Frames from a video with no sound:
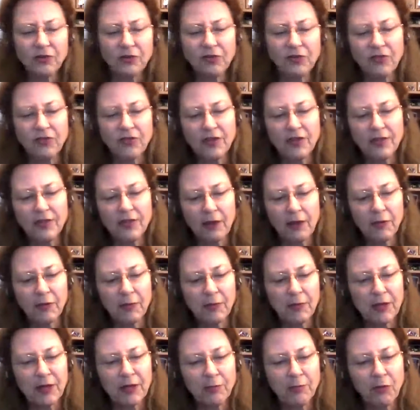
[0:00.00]
thing that would
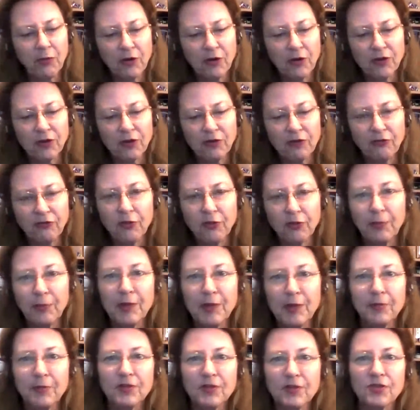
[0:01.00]
be important for
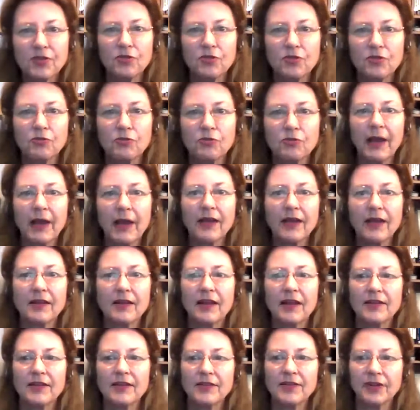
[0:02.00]
people to
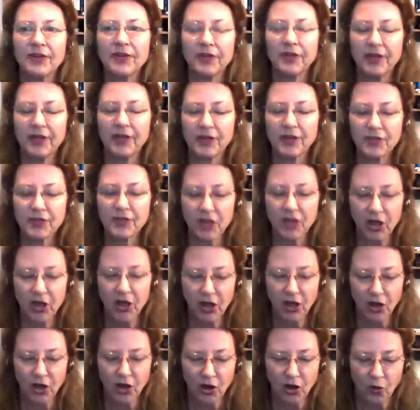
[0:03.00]
recognize here is,
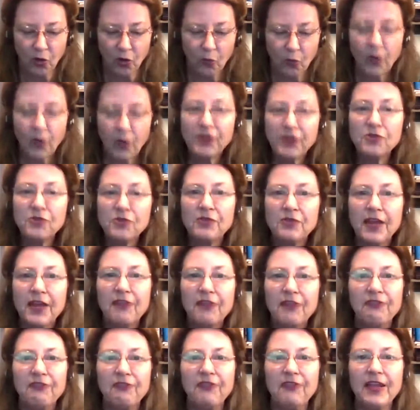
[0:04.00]
what do they
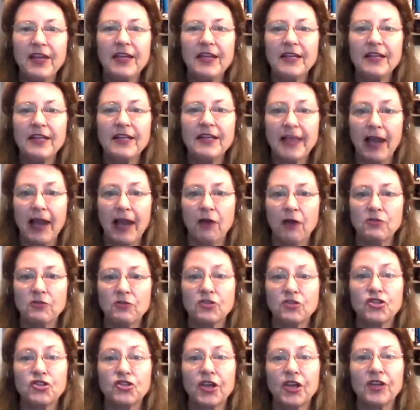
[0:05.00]
feed cows
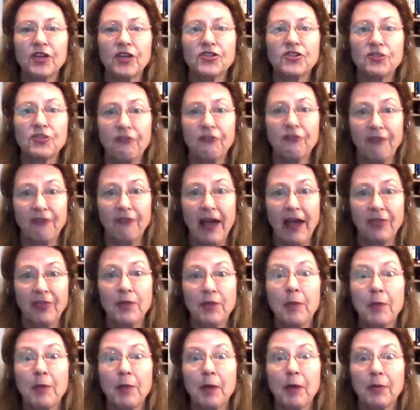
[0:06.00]
and chickens to fatten
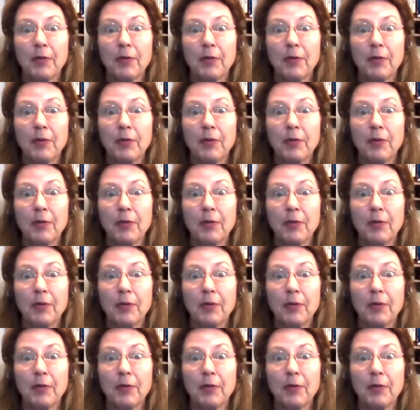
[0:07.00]
them up?